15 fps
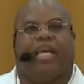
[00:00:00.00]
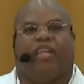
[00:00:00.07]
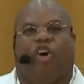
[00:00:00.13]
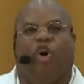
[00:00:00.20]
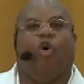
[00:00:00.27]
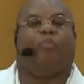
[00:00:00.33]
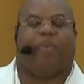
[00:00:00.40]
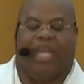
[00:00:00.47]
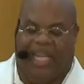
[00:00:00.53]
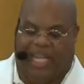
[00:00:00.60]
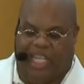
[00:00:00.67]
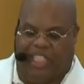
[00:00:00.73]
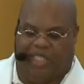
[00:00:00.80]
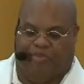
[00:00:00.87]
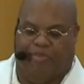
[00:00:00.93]
that hope in
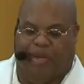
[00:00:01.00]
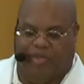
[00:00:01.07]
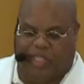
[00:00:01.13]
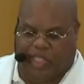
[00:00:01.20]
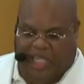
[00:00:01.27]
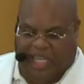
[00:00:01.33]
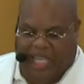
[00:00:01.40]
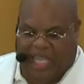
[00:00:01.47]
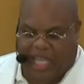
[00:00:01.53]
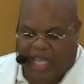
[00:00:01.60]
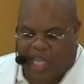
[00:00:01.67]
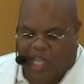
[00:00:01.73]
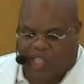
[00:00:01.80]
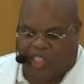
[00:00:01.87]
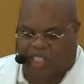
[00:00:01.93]
his mercy.
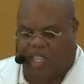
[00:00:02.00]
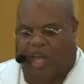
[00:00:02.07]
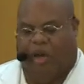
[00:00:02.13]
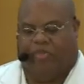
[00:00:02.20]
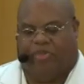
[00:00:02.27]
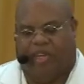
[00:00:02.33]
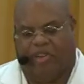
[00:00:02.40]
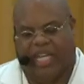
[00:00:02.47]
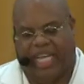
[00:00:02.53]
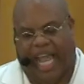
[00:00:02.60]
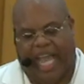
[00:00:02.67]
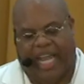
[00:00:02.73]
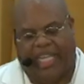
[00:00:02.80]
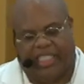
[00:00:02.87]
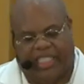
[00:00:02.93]
Psalm
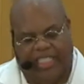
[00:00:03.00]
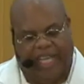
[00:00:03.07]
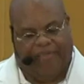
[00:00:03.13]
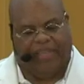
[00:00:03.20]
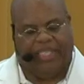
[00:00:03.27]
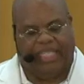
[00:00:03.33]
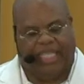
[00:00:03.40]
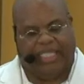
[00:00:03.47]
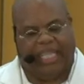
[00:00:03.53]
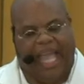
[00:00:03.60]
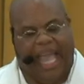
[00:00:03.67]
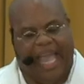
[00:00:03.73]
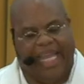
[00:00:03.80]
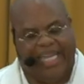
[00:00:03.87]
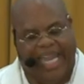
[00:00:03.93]
39:7 says,
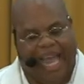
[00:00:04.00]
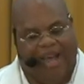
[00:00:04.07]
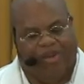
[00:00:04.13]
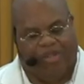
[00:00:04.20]
and now,